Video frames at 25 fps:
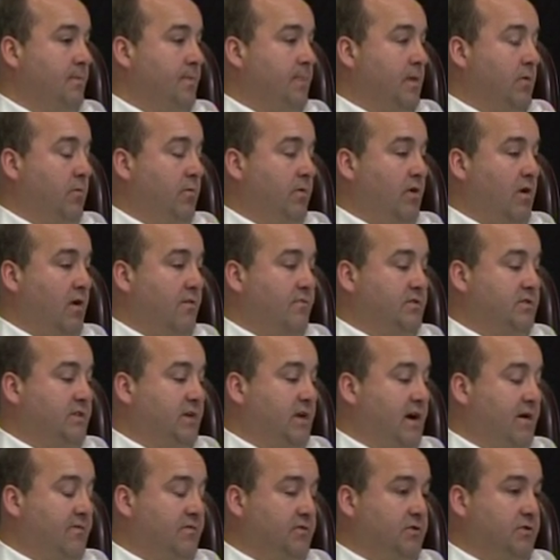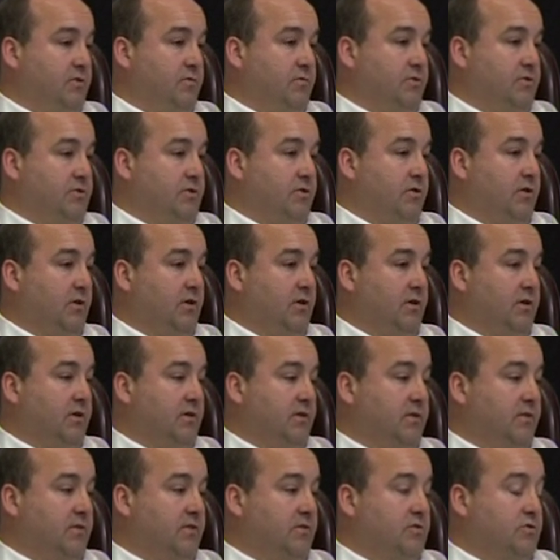We obviously have to do it during
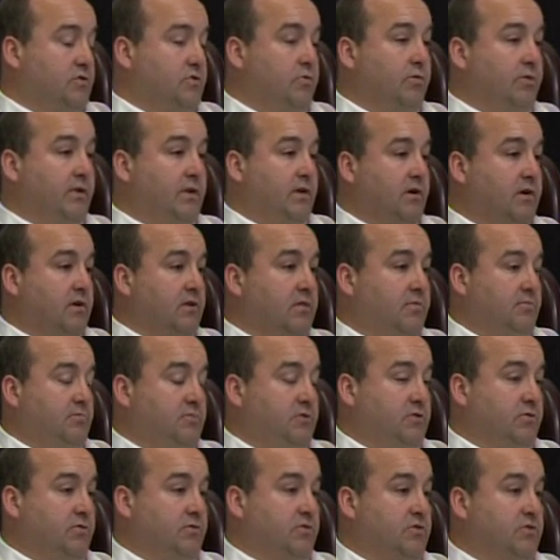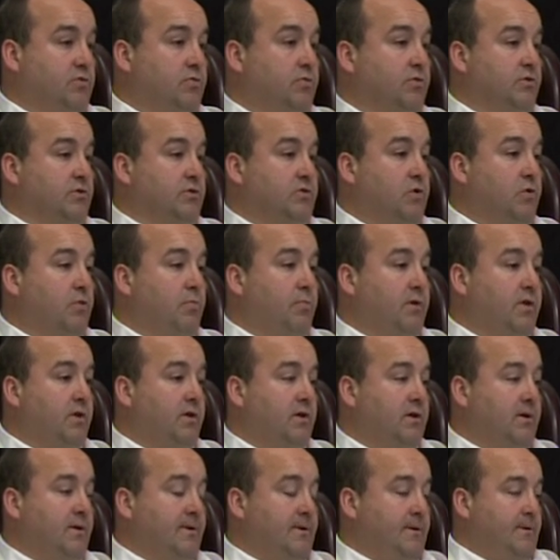the school year, so the school is open.
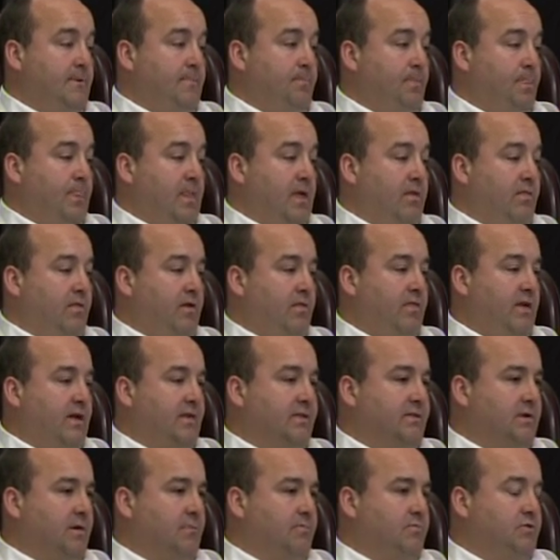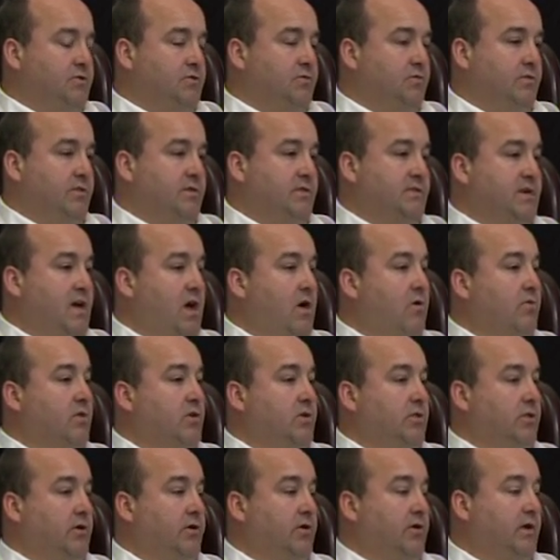And then that's up to the town
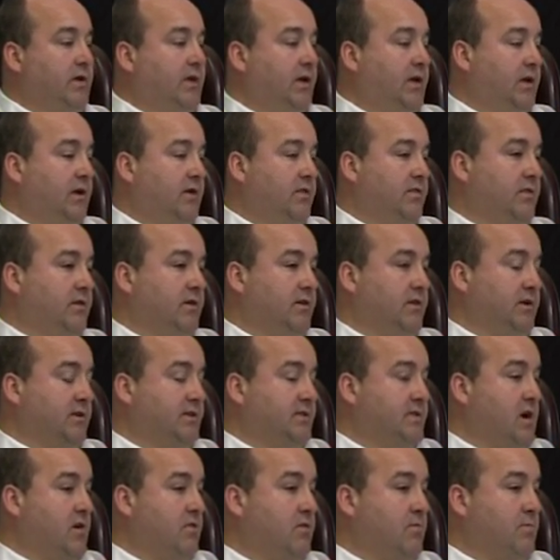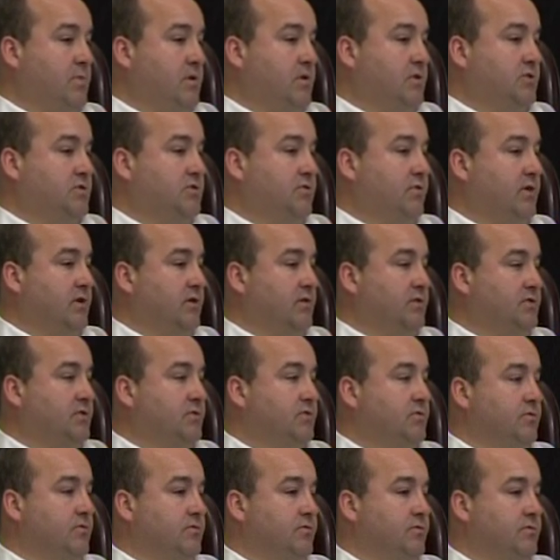clerk and the town administrator
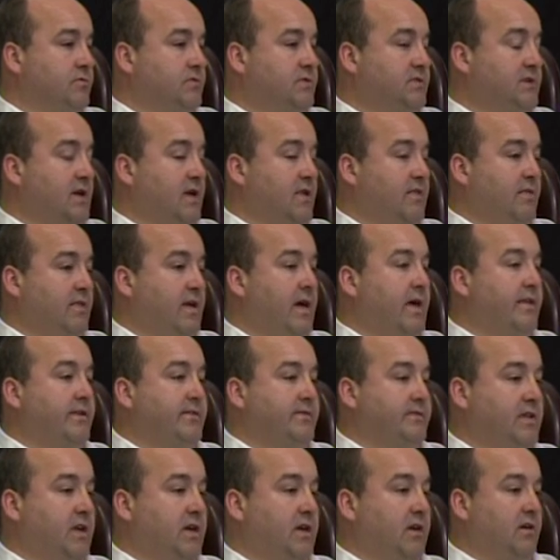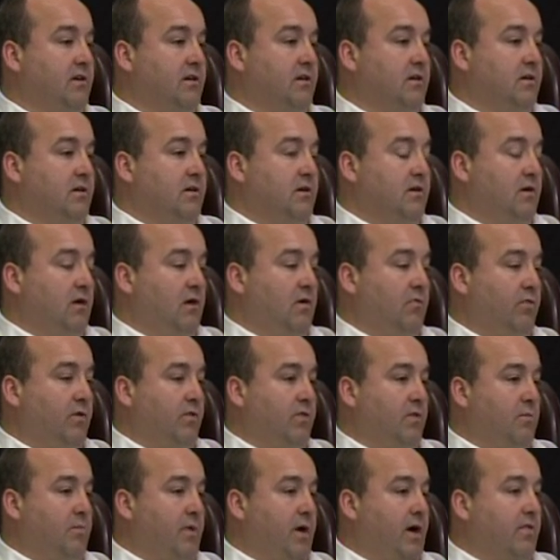to set that date of when
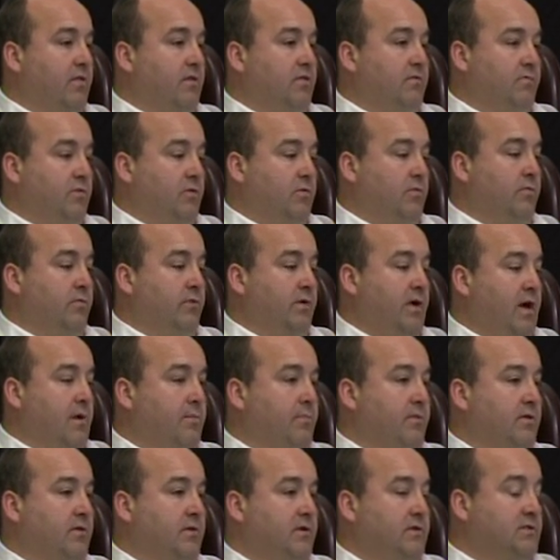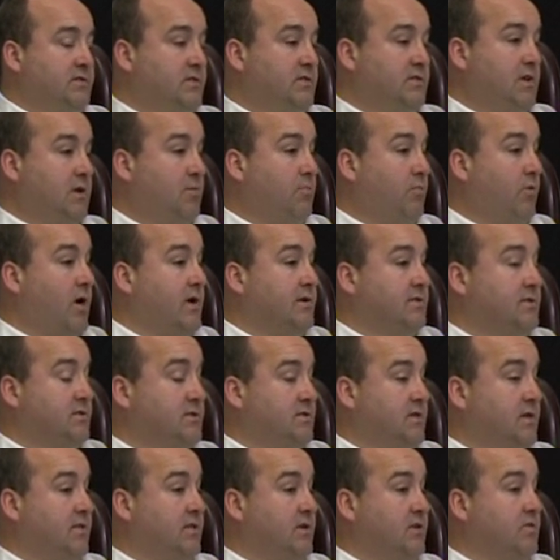the ballot vote would happen. It's the same process
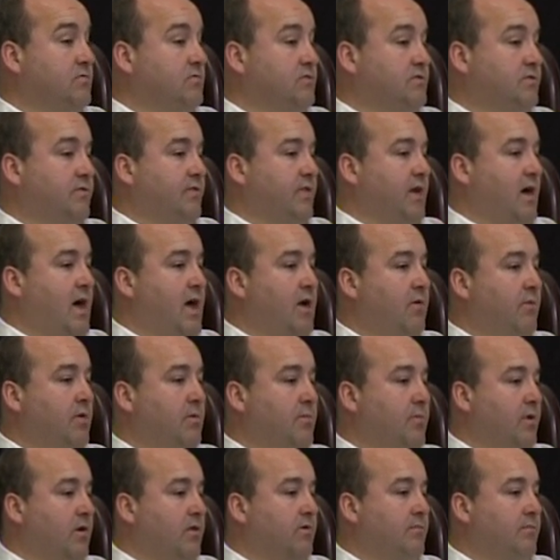that they use for the highway bond.